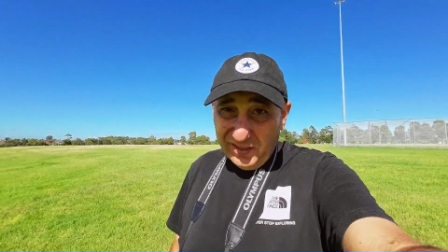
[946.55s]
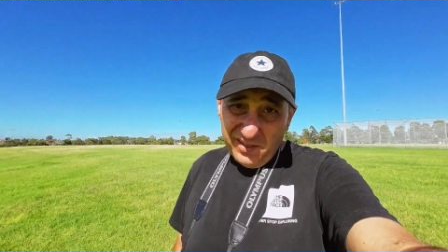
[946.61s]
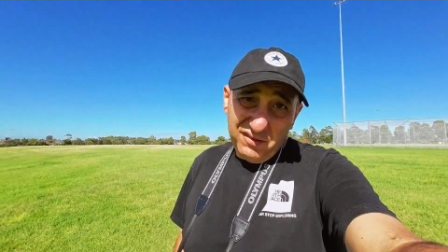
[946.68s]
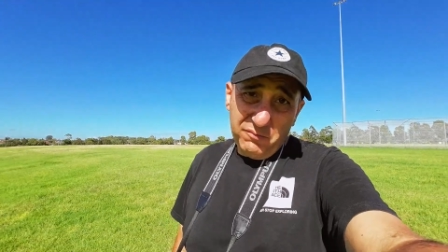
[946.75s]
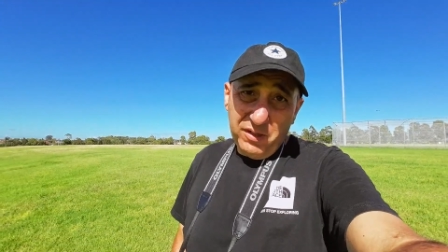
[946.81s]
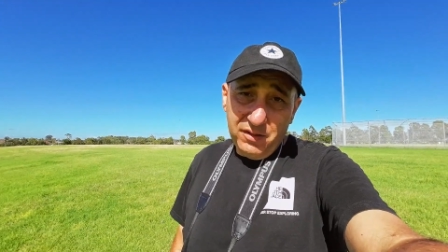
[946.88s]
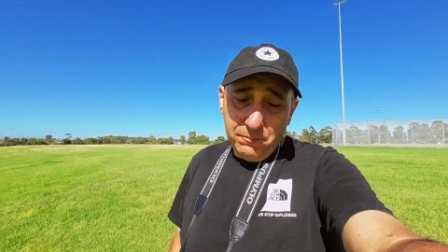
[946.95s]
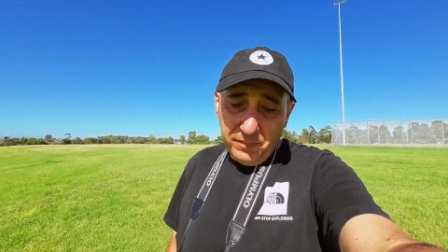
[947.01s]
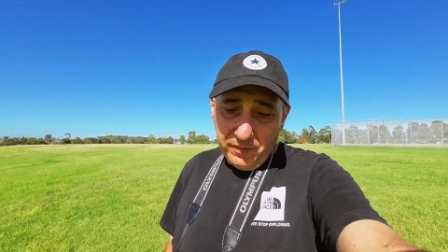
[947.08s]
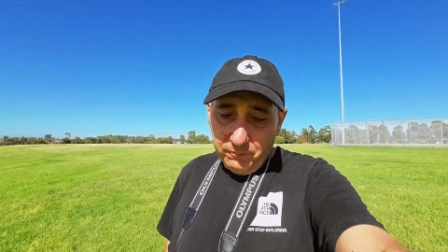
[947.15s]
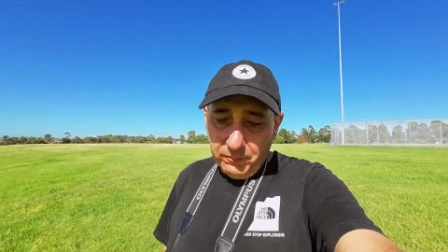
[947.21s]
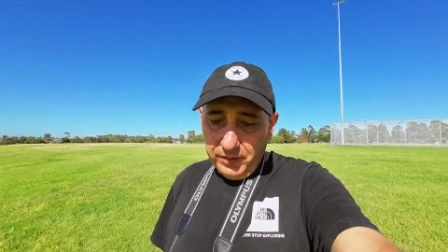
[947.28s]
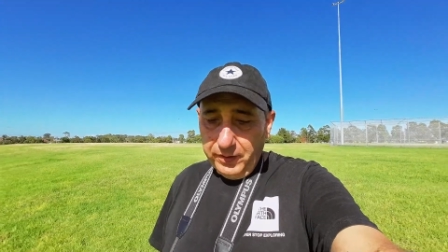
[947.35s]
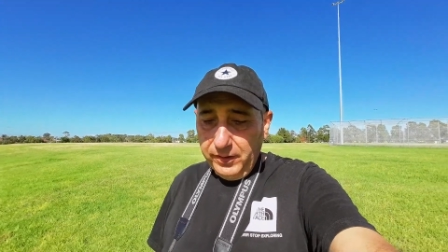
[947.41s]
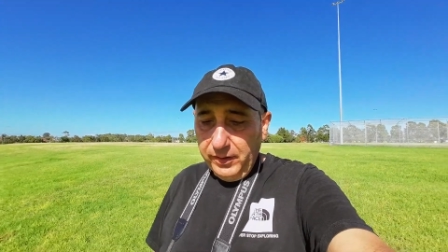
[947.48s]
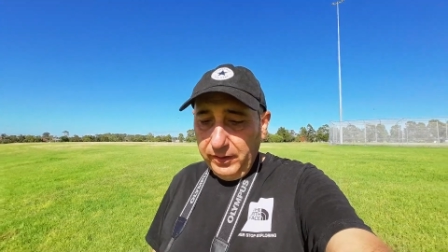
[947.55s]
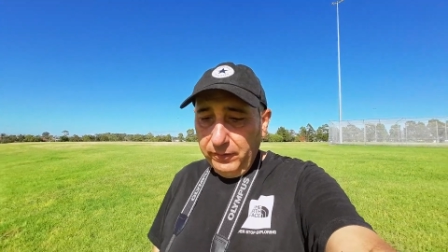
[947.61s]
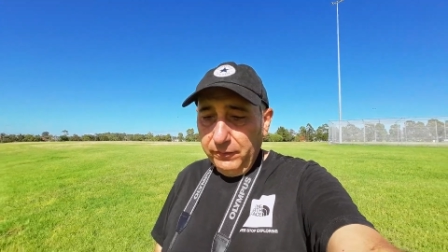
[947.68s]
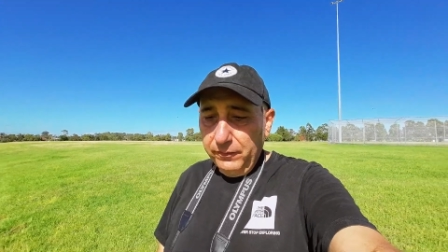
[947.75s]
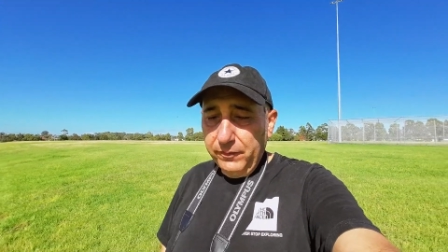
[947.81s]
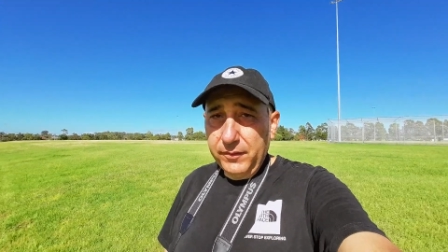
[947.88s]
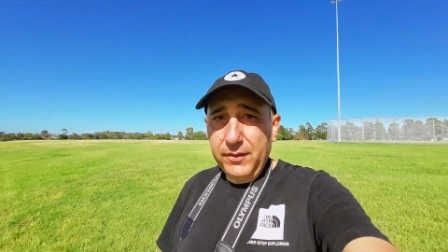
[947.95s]
I guess depends where you
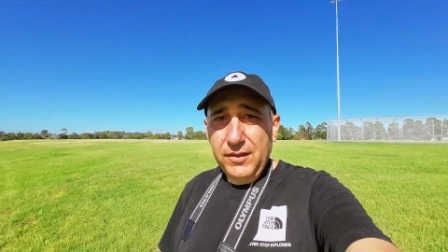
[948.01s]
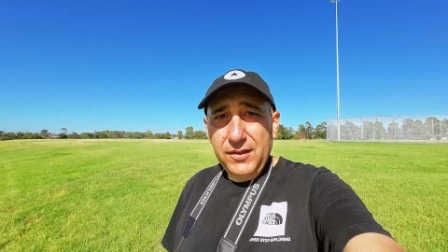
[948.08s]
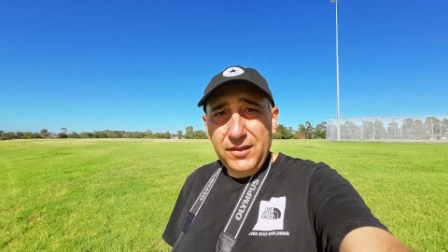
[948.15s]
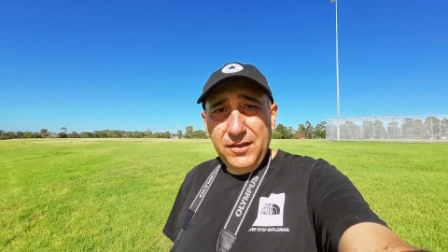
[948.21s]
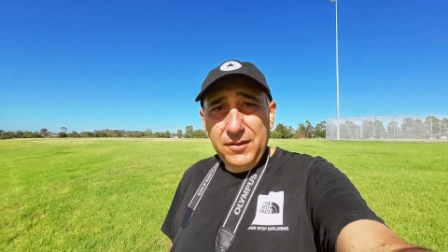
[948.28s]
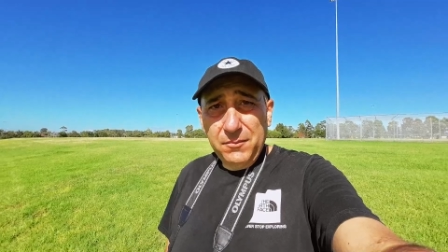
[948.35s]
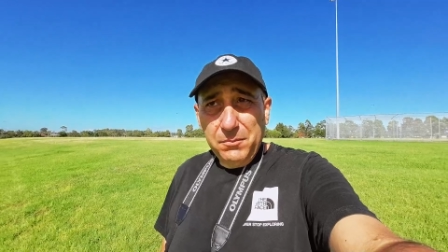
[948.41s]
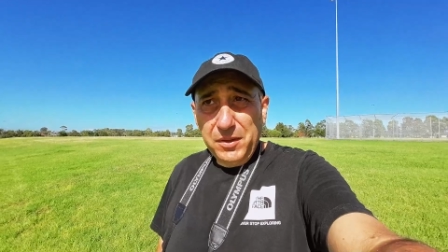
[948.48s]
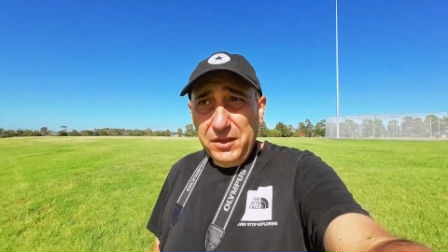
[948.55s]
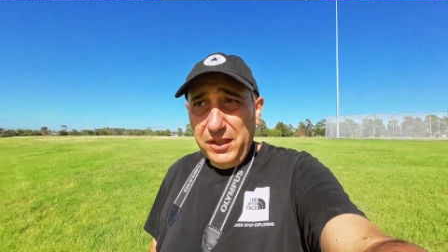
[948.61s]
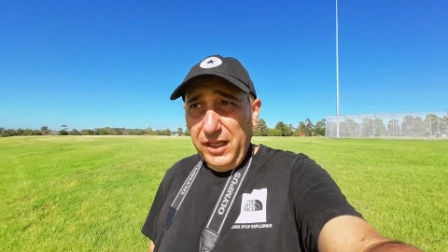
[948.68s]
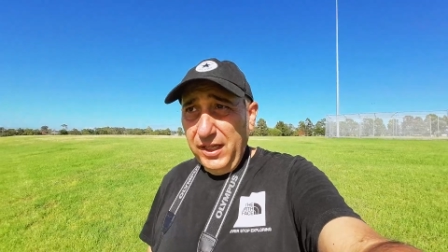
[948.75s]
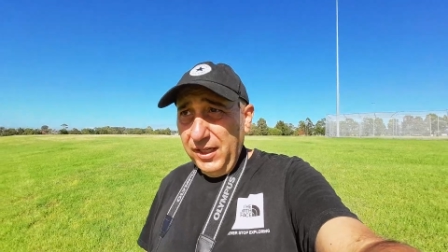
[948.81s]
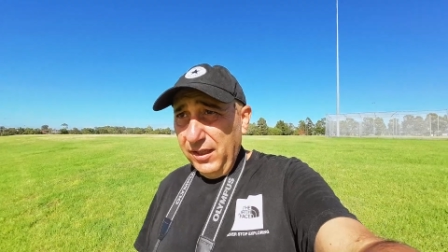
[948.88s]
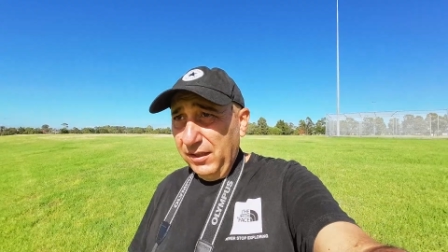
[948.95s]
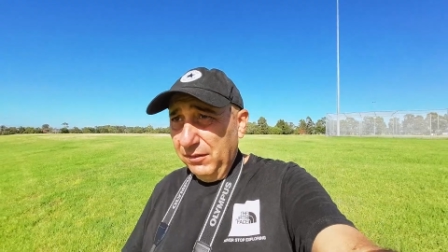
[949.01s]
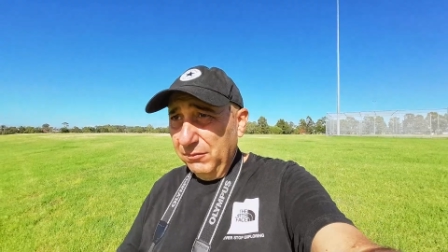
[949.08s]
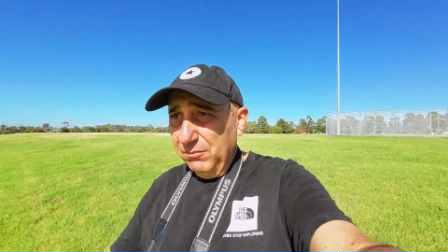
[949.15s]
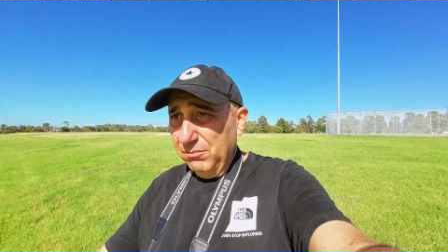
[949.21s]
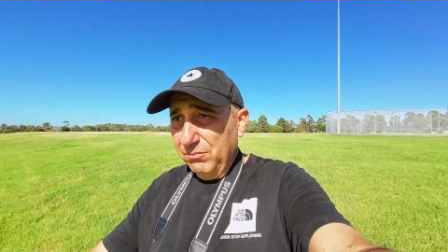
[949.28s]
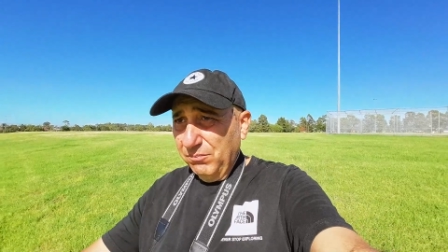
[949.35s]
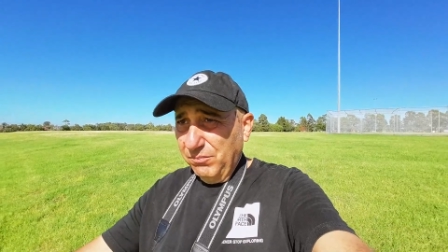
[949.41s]
live. But yeah,
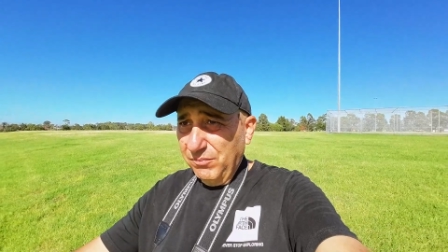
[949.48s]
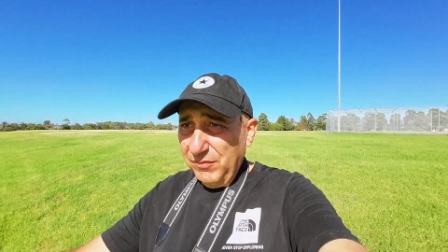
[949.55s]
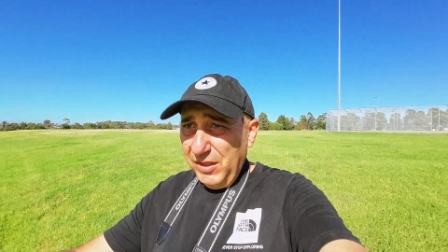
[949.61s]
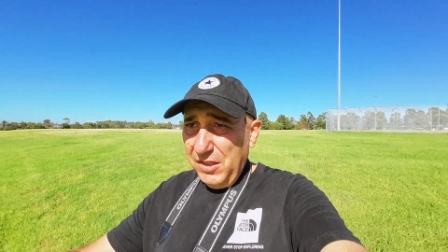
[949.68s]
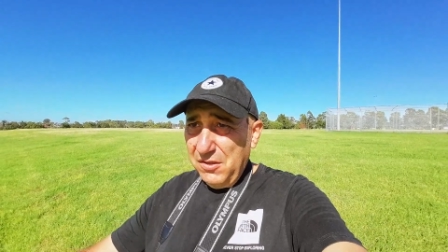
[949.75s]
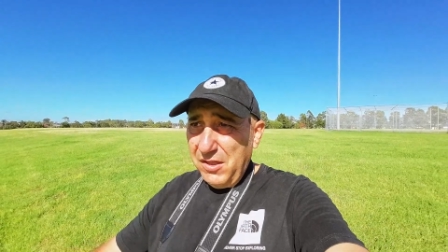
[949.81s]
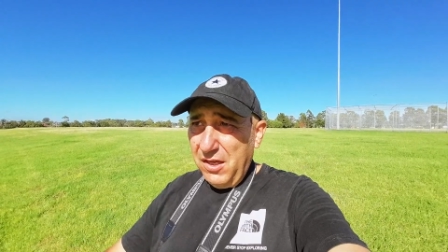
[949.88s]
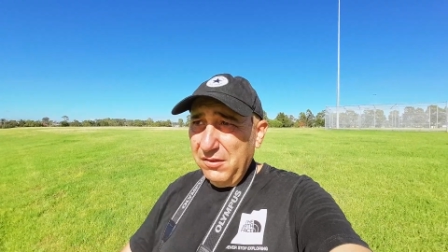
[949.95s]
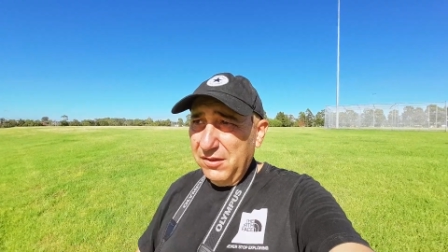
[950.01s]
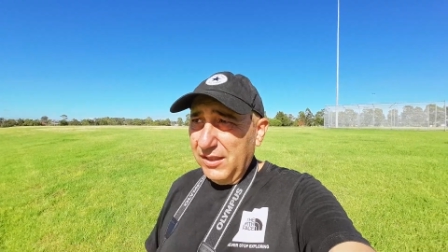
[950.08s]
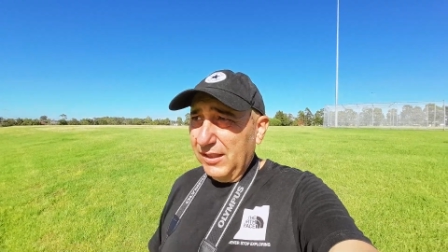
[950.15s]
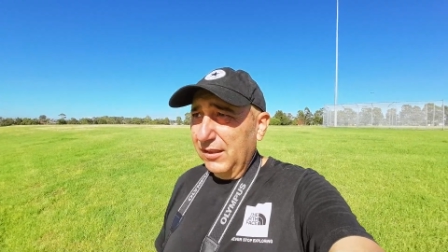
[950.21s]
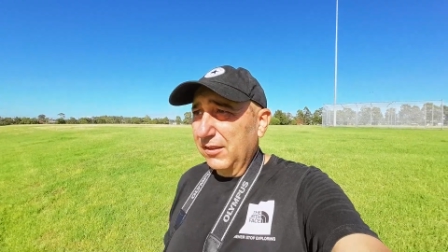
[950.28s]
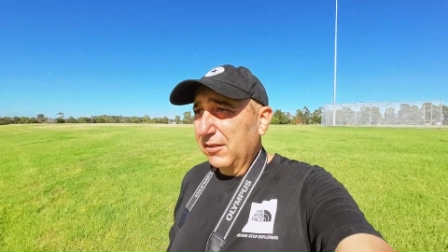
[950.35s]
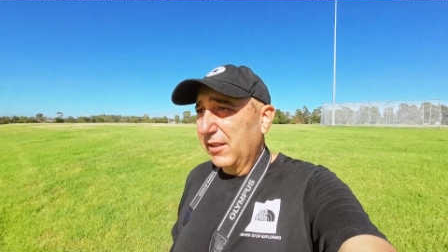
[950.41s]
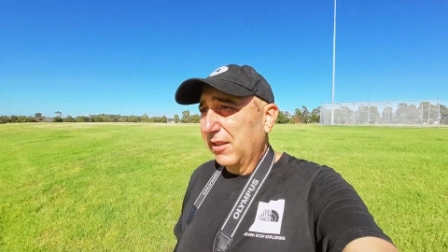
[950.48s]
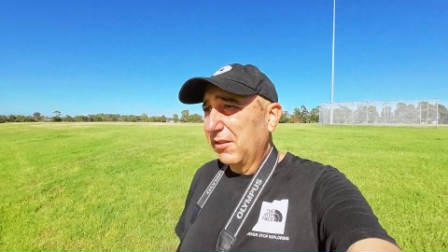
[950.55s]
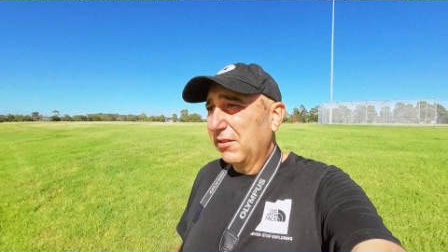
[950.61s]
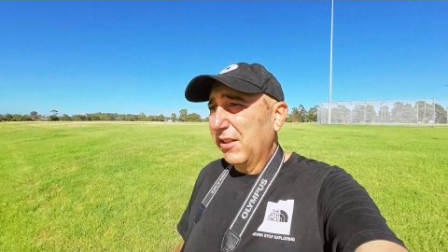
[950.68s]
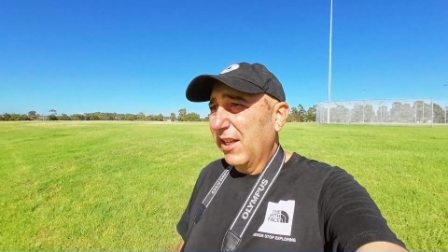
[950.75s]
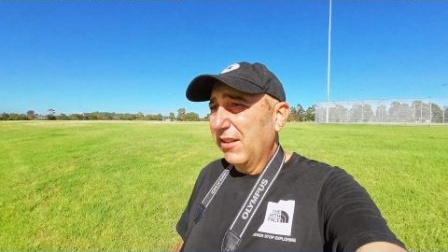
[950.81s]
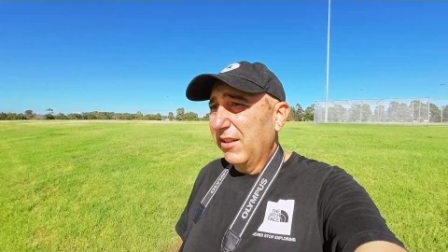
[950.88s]
it's those colours that
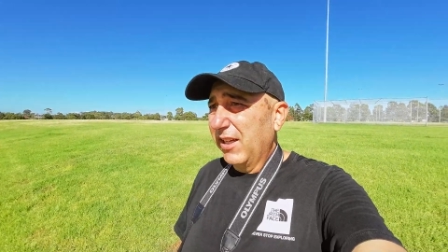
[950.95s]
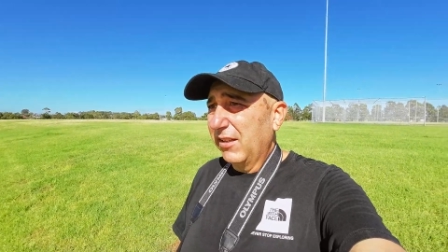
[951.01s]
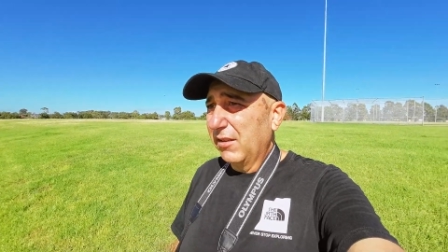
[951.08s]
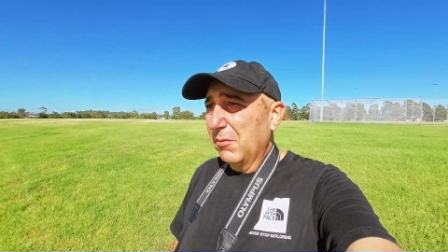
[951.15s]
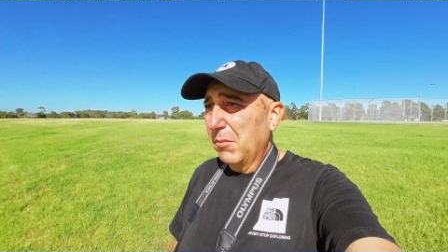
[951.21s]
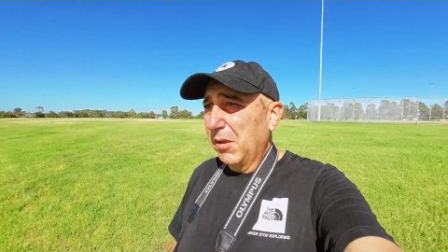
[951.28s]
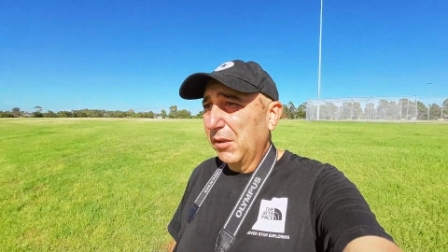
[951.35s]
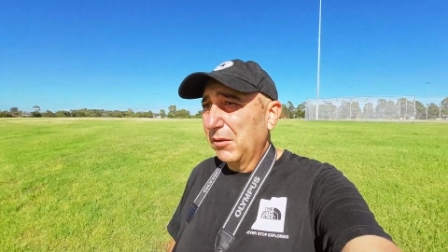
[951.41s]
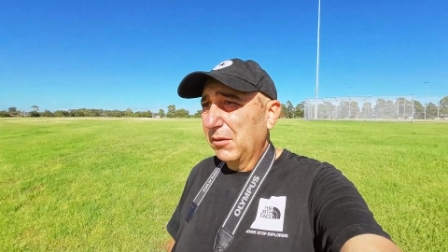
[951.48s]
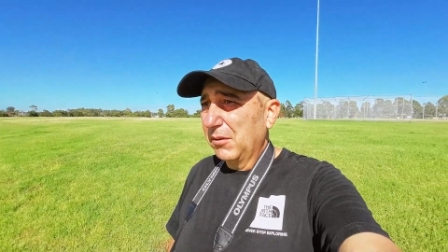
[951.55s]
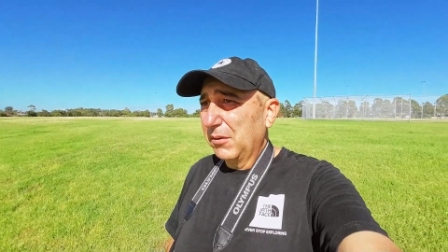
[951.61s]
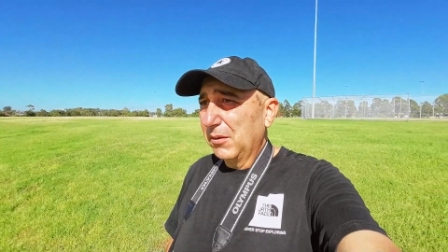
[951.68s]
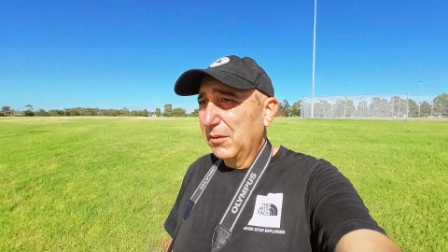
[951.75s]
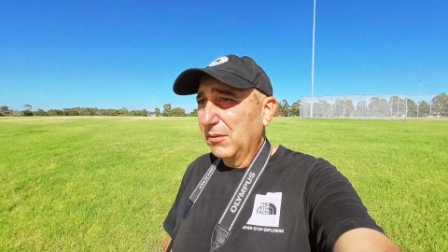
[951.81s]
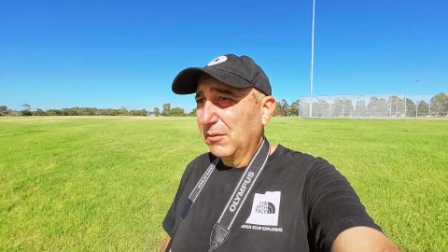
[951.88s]
stand out the most.